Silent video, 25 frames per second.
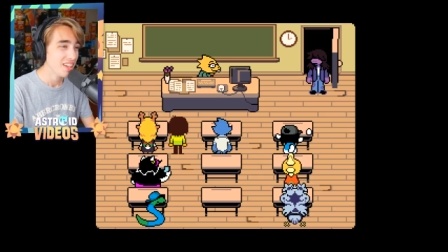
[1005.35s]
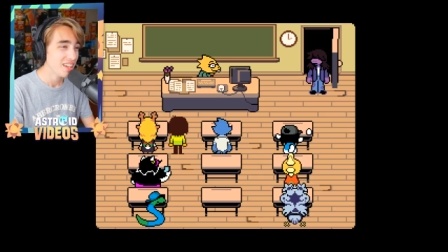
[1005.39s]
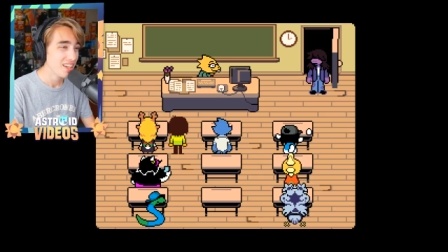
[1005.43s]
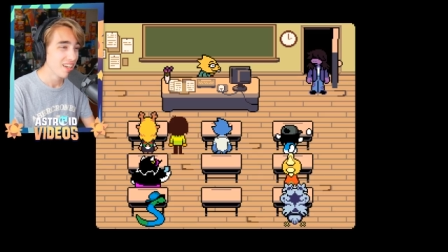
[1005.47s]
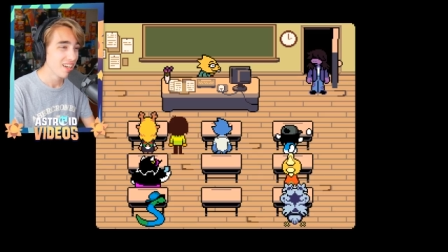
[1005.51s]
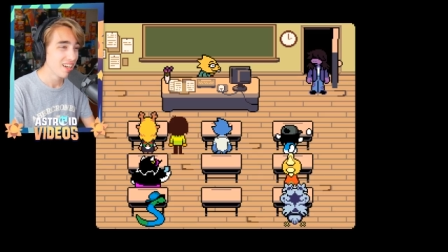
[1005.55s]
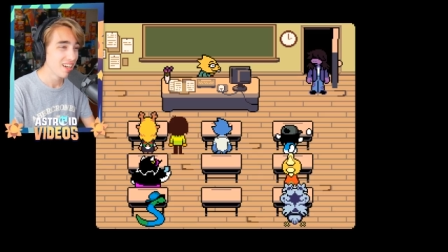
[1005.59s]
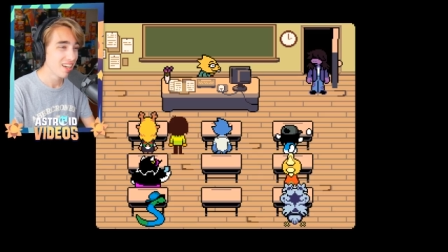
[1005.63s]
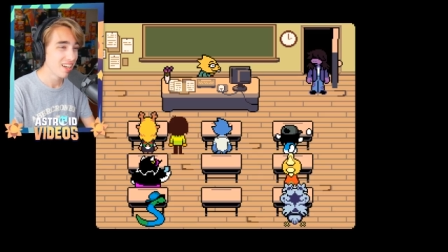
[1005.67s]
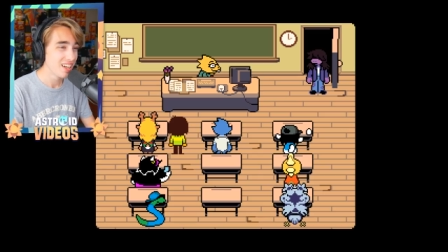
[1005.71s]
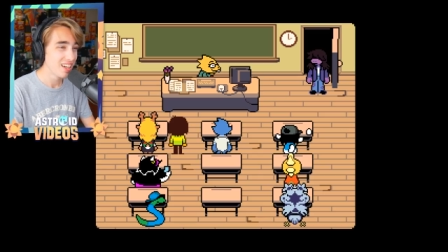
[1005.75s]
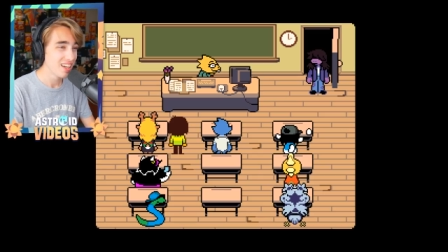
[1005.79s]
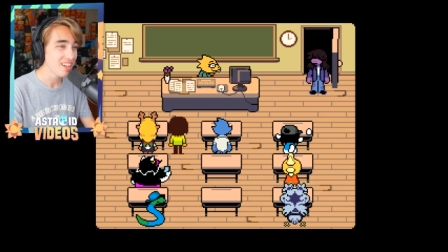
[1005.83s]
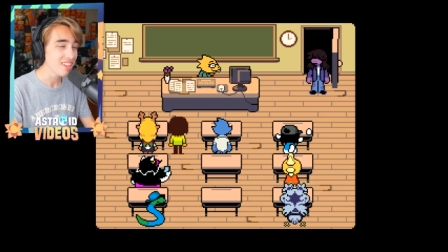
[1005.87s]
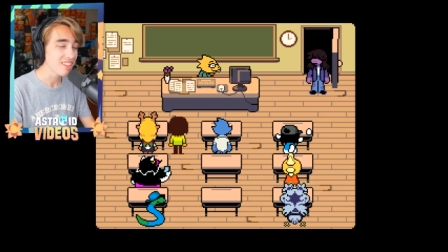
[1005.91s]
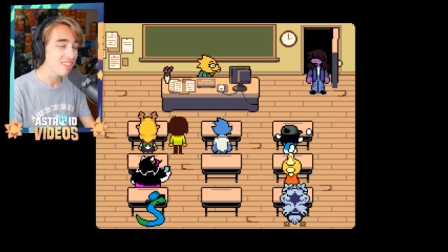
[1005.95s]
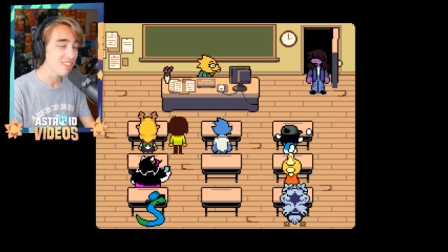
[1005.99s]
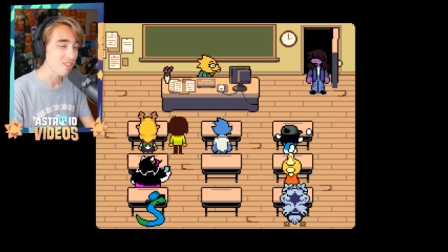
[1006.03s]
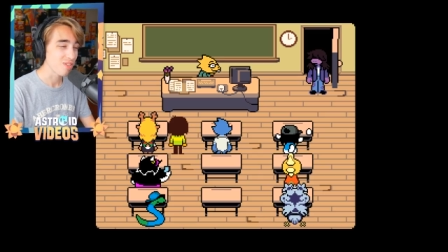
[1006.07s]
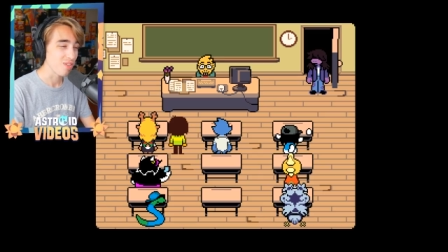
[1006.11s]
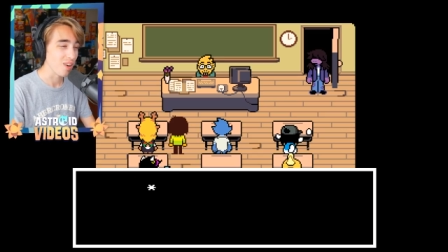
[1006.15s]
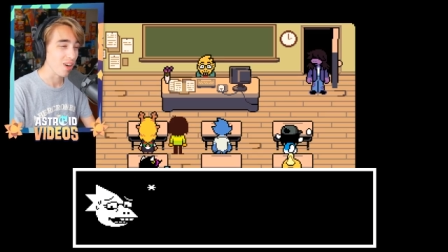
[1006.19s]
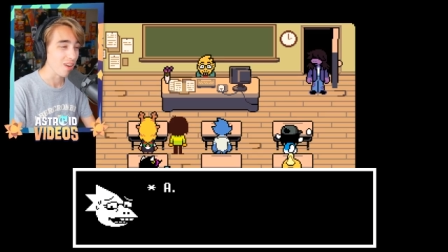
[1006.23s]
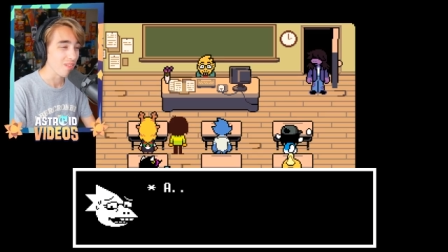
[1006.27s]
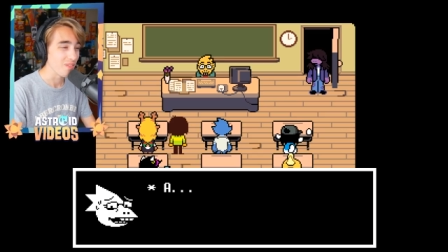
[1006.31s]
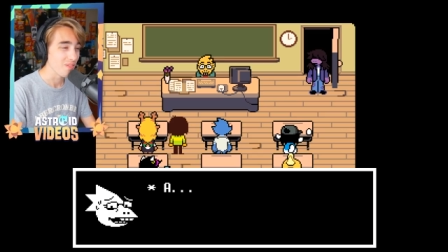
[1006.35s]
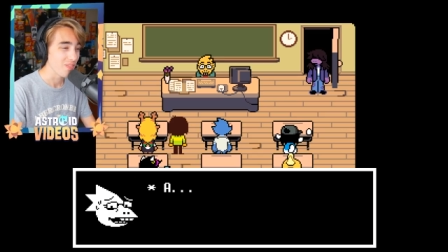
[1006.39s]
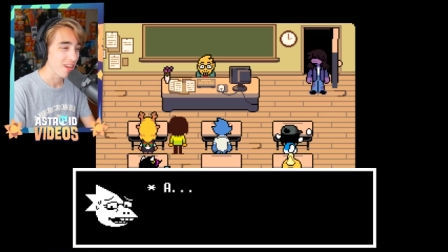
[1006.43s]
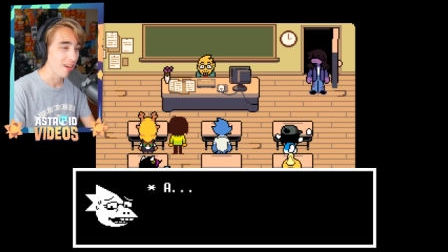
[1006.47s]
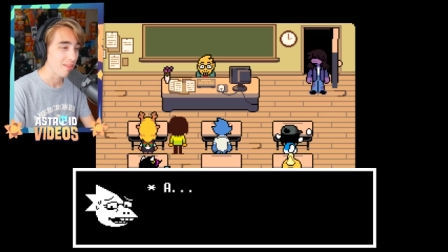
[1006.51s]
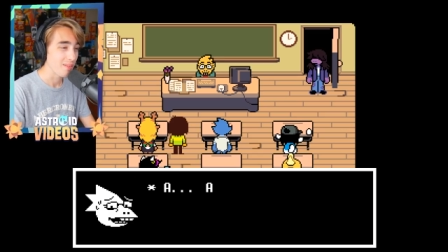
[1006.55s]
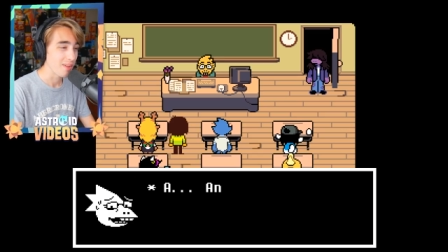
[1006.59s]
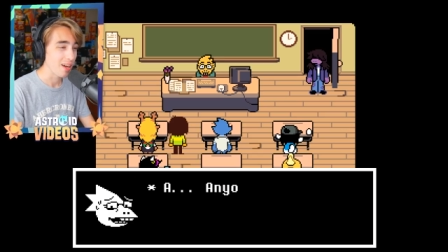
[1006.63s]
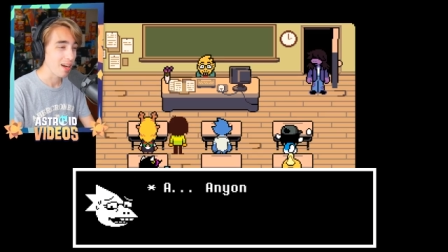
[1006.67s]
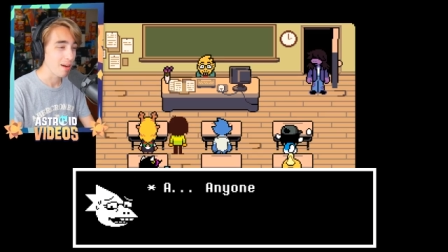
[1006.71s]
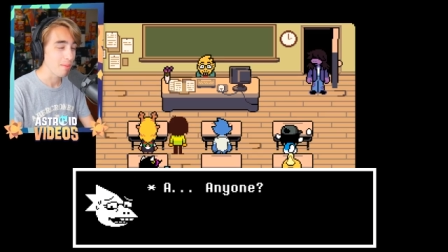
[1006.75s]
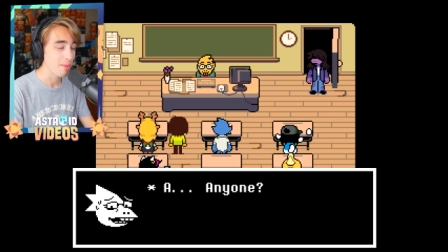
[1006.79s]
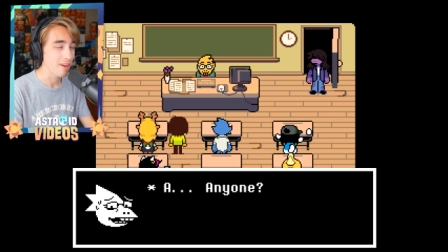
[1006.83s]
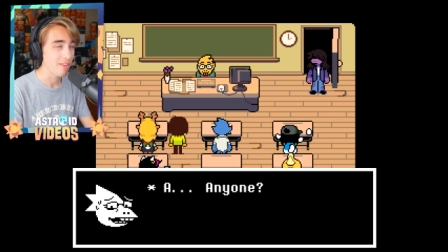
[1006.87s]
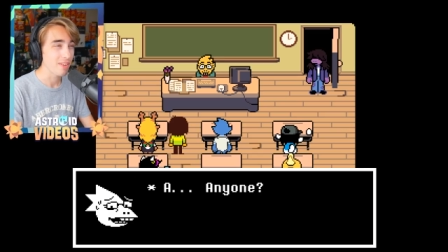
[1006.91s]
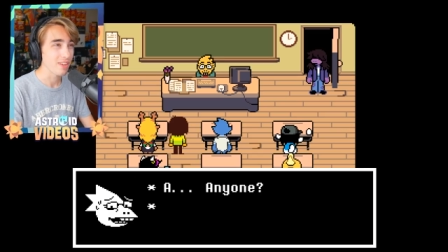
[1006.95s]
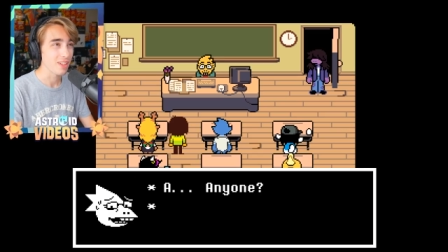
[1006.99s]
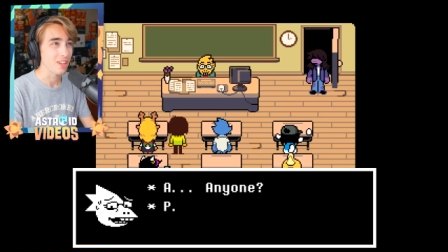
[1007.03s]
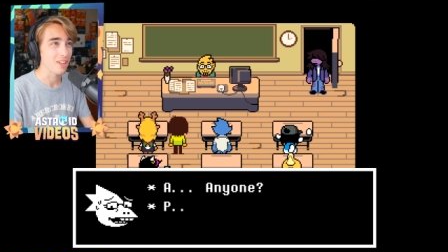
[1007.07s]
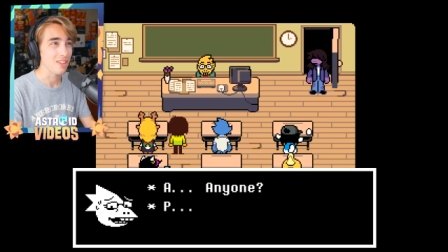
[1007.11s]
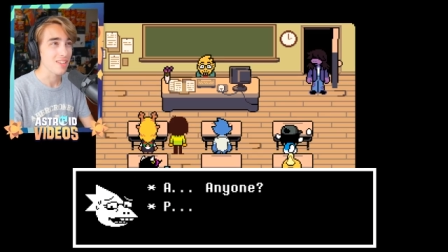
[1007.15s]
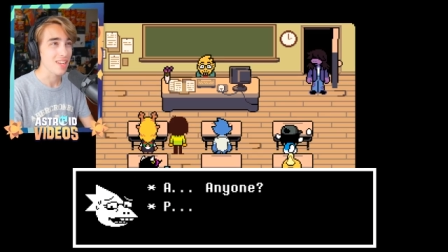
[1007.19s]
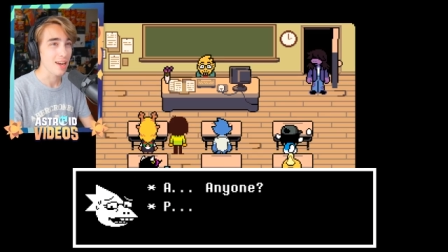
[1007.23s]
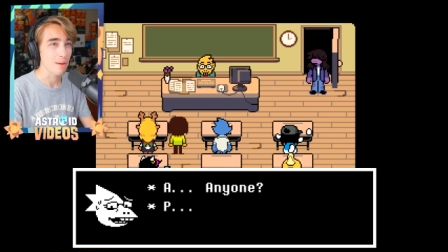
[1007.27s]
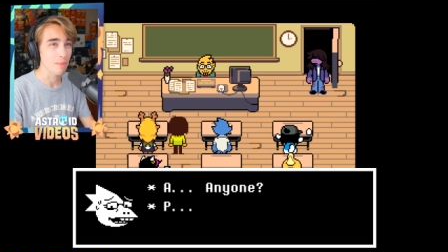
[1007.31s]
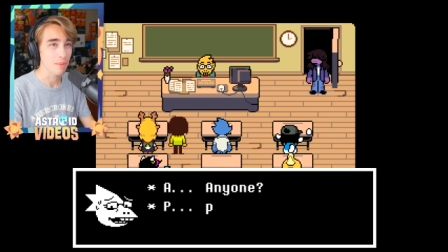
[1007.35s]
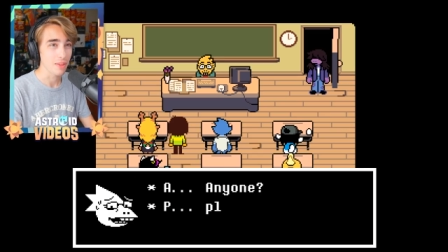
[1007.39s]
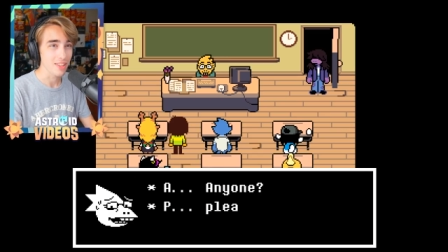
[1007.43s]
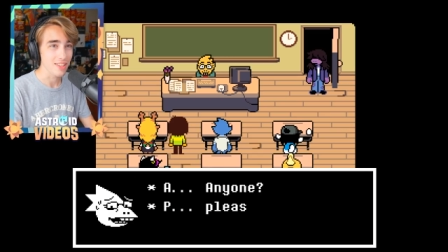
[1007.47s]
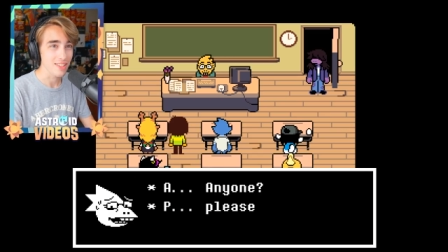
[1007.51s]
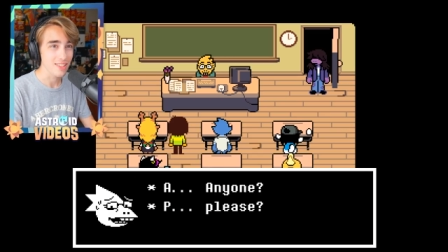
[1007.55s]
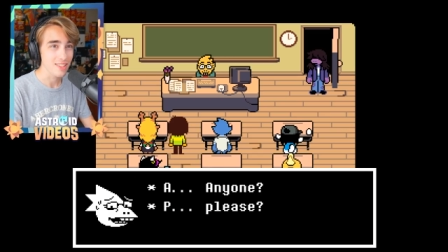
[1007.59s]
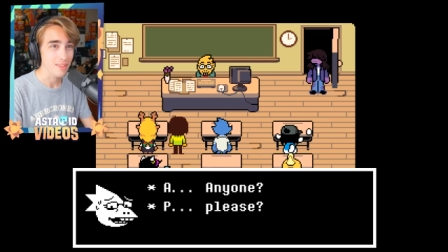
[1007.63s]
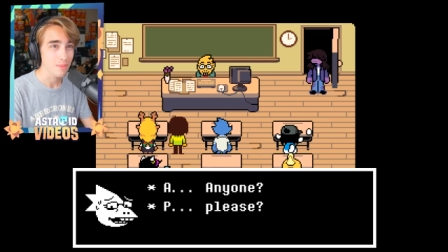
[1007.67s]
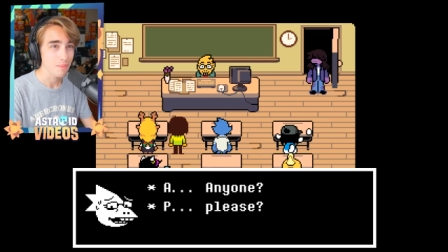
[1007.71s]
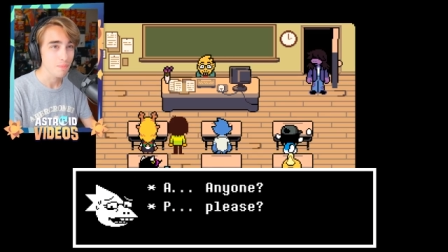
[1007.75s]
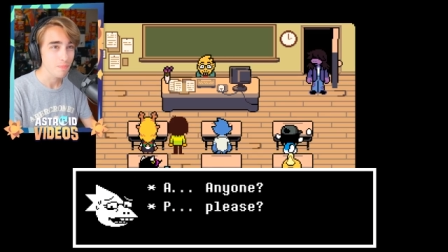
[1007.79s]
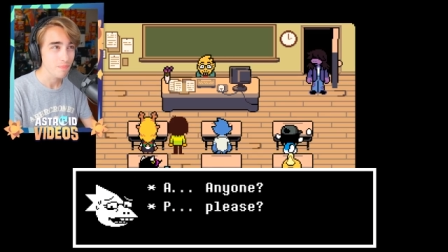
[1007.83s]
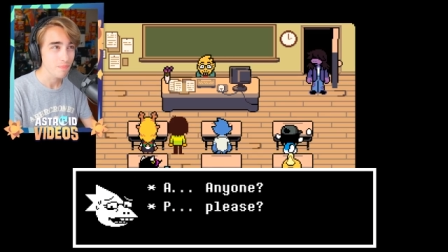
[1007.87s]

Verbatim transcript: Oh, this is fun. I'm, I'm having a good time with this.